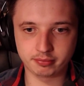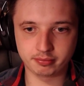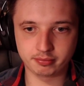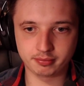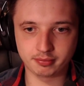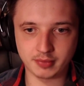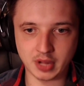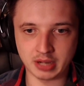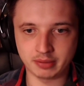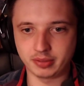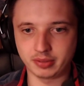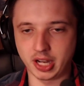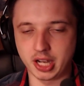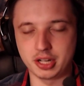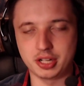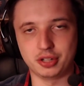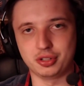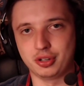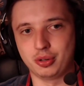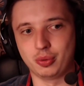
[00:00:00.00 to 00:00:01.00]
Yeah, I
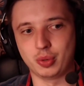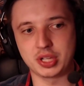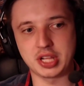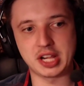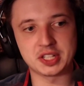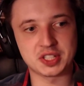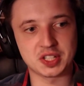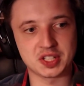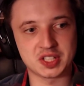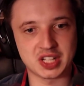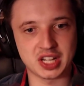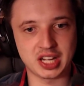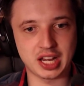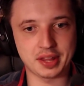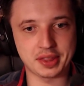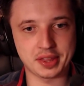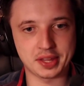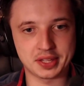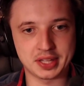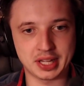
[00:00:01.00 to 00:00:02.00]
don't know what else to say
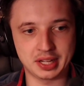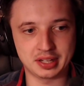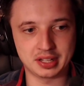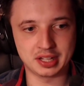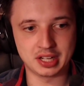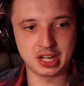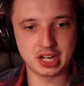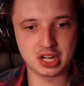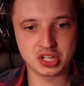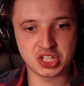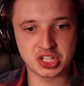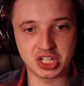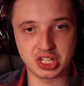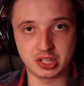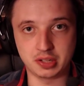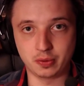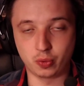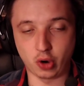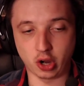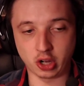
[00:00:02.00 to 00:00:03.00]
other than she
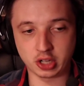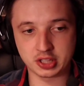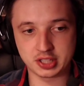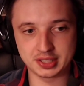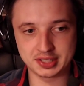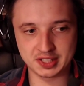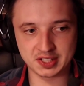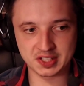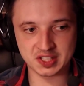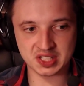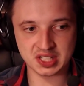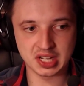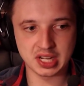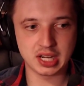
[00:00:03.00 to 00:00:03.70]
rocked this.